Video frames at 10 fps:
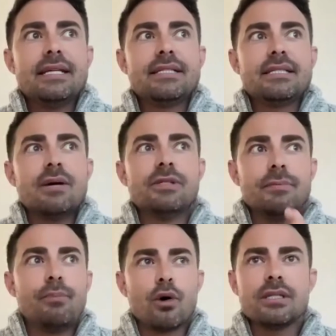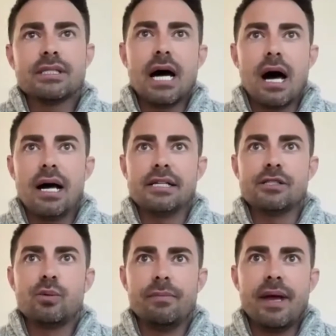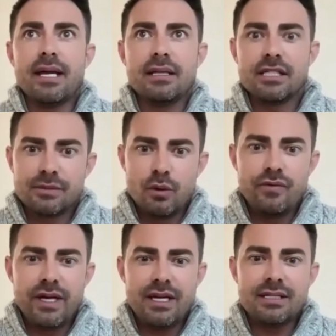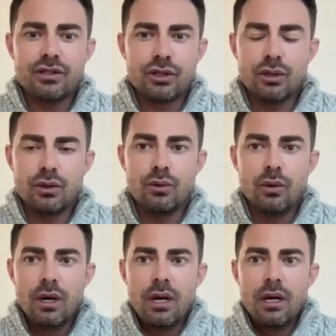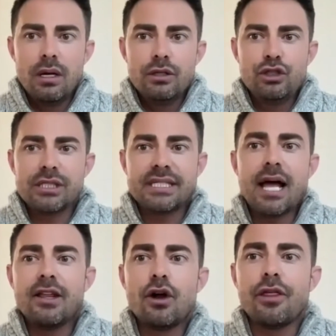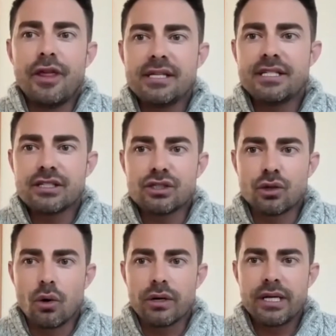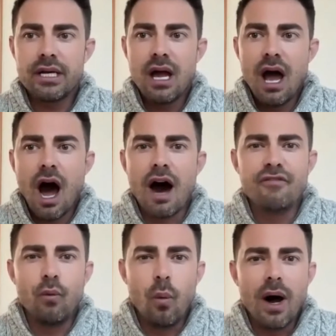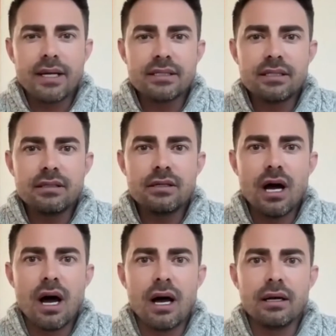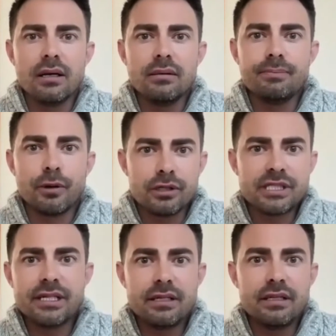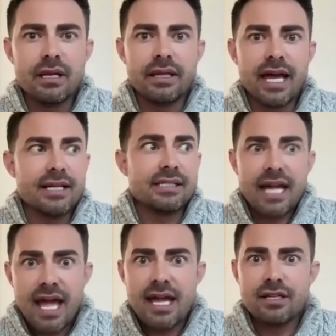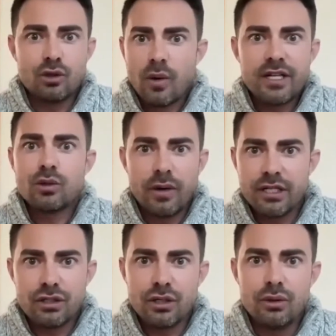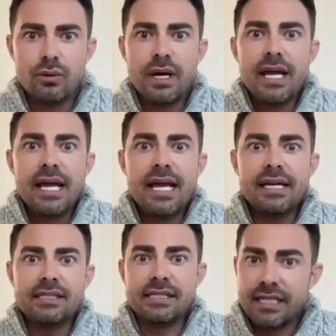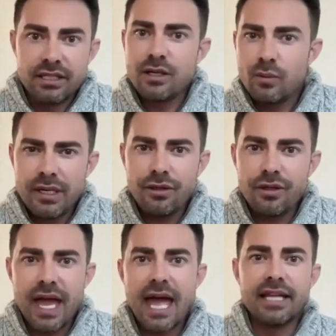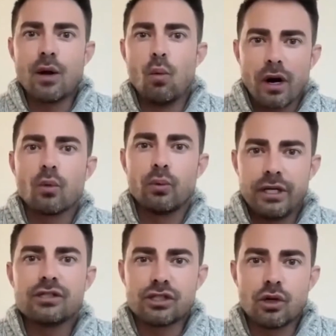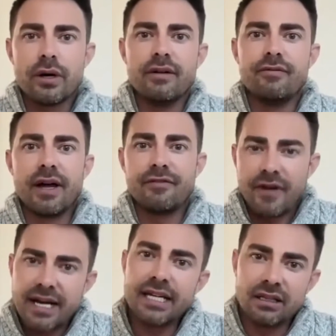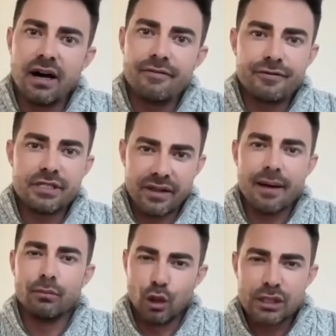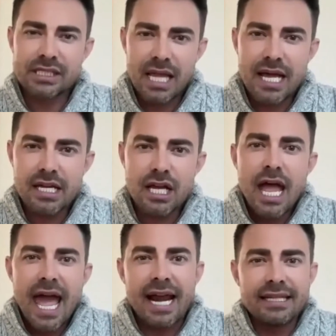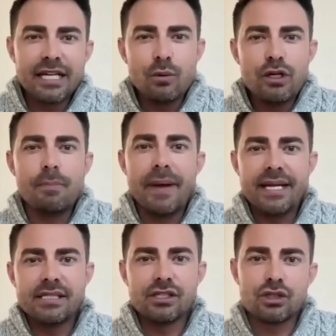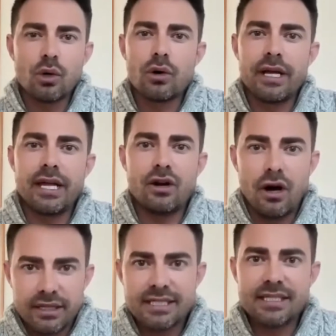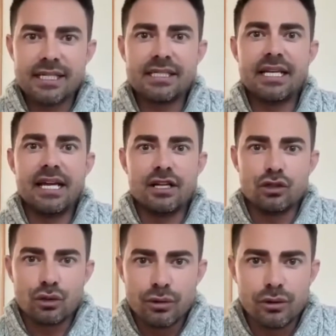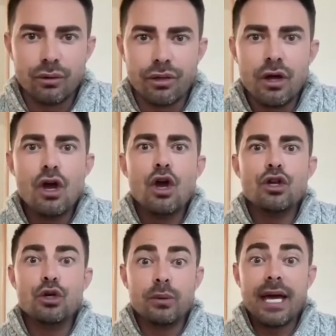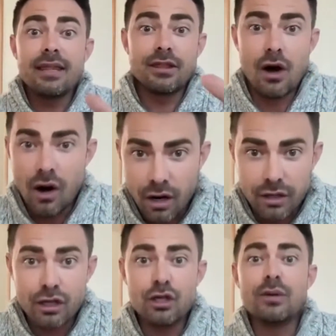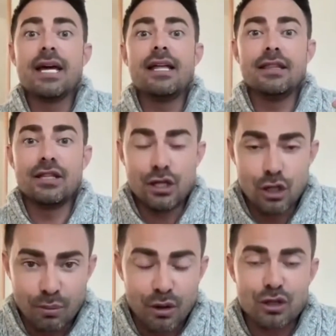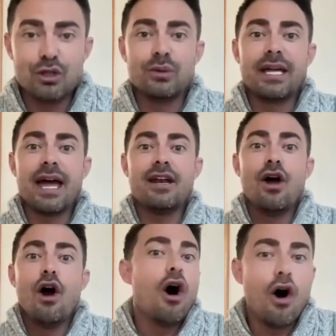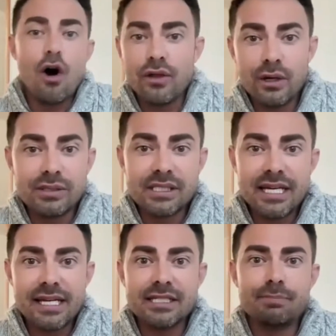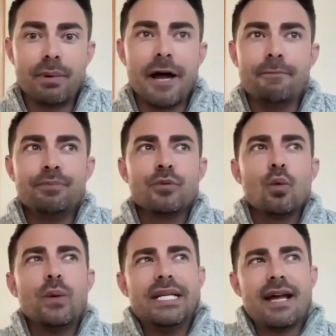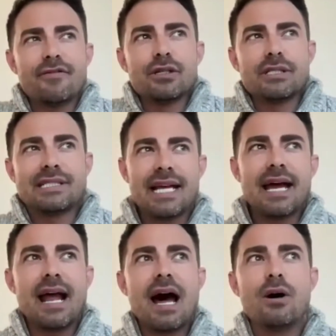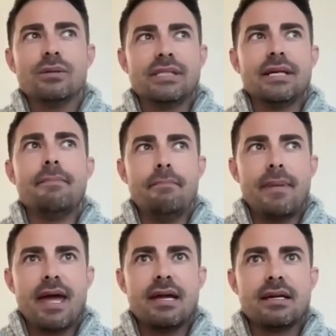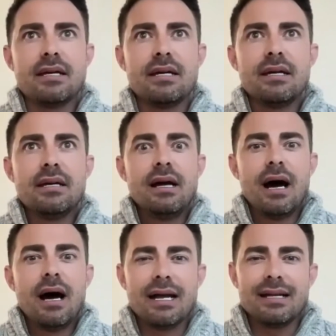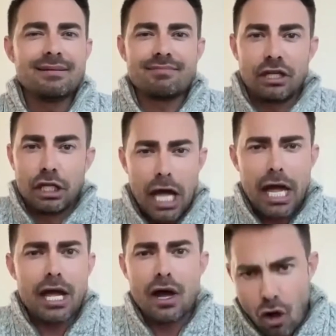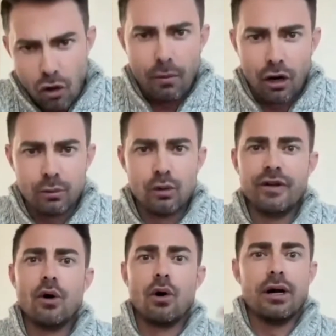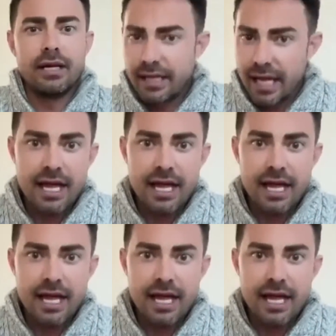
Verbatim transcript: it's it was important to us when making this movie to just tell an authentic story of what a person that is gay in 2022 is dealing with yeah. and like what a real story of like finding love to them looks like yeah. and i think when you base a story in authenticity and truth you get the heart you get the humor you get all those things but we never set out to make a gay Hallmark right, movie or right. a